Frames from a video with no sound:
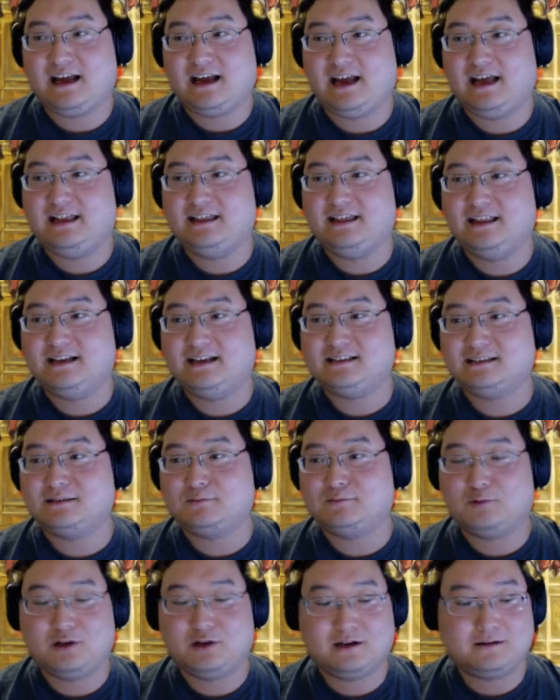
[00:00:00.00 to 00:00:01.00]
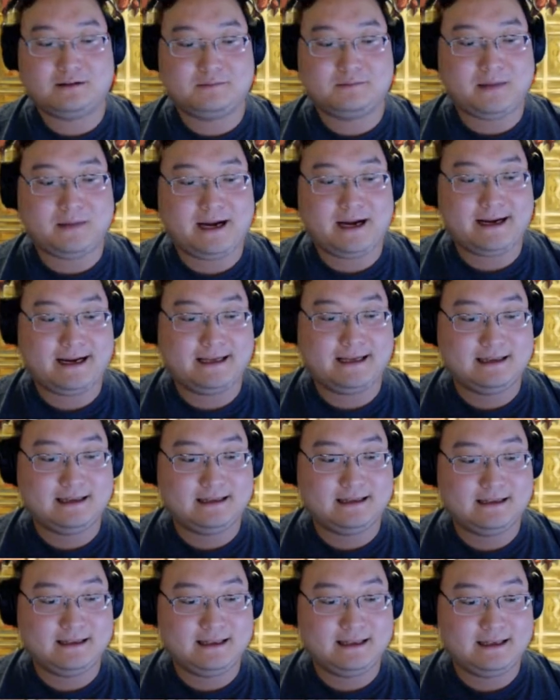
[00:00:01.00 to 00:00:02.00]
And this is where my
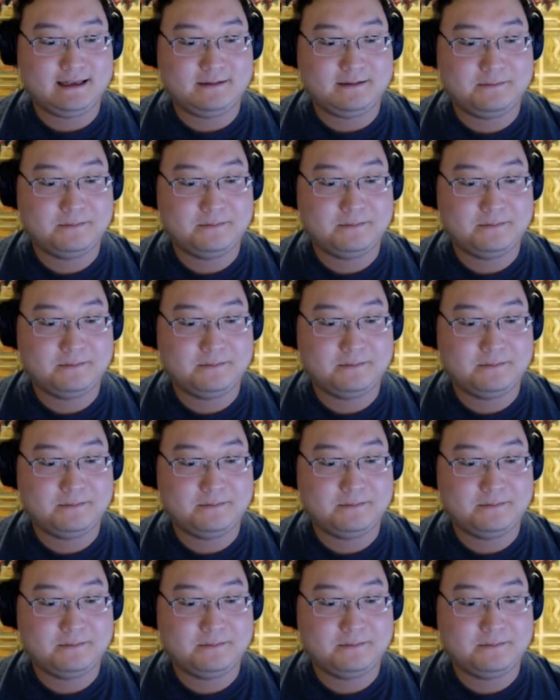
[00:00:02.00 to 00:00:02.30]
identity